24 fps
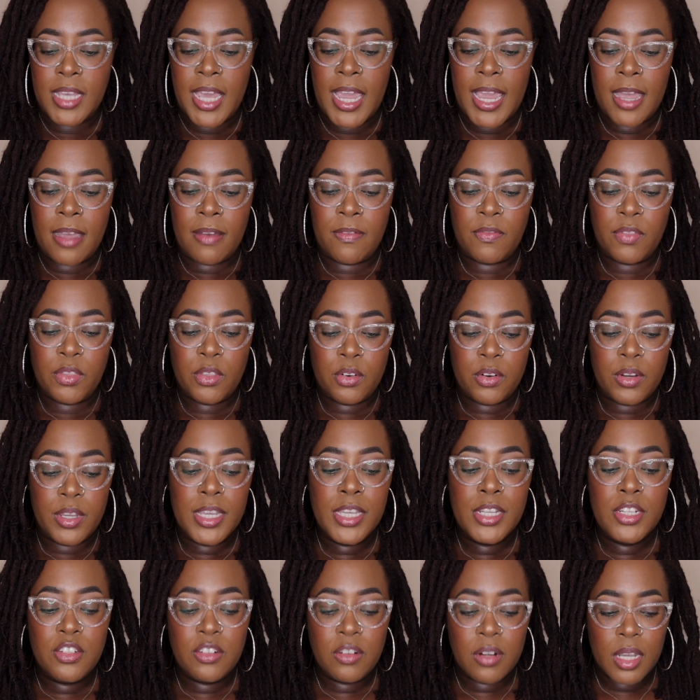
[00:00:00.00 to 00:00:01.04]
I have
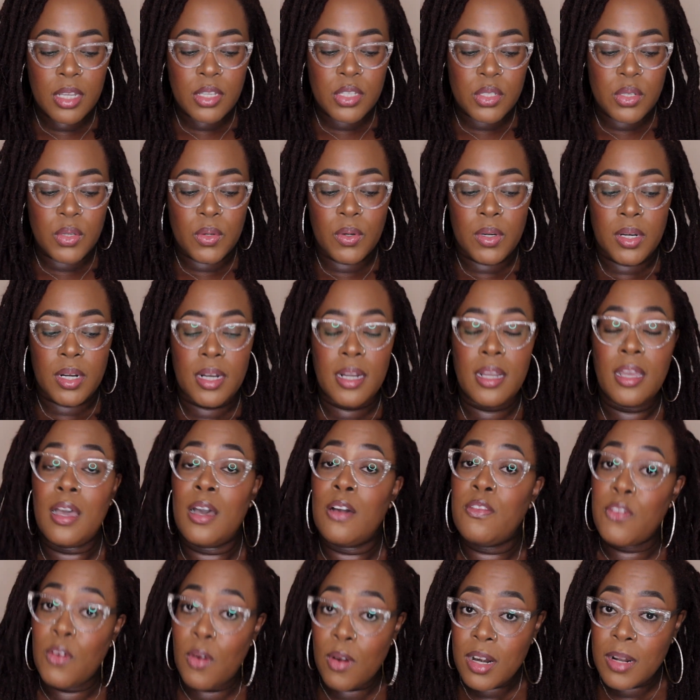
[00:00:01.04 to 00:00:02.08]
3 drugstore
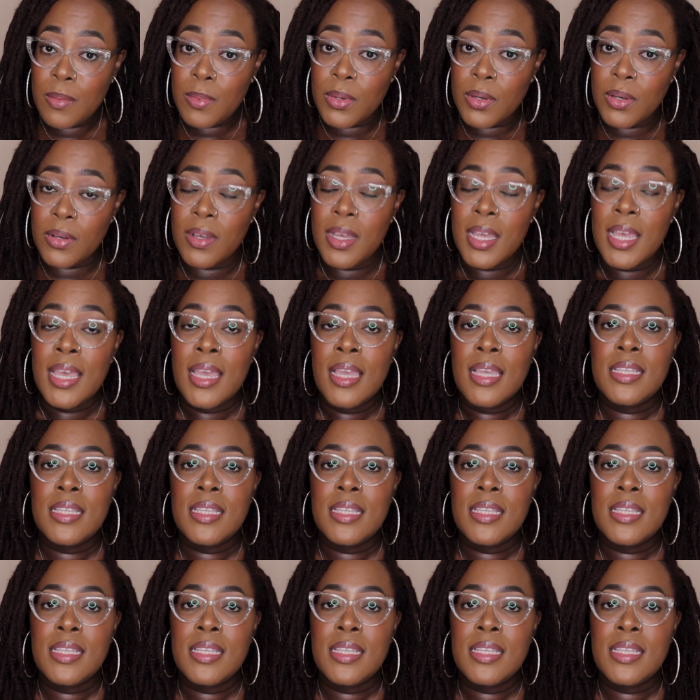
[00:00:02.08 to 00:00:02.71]
affordable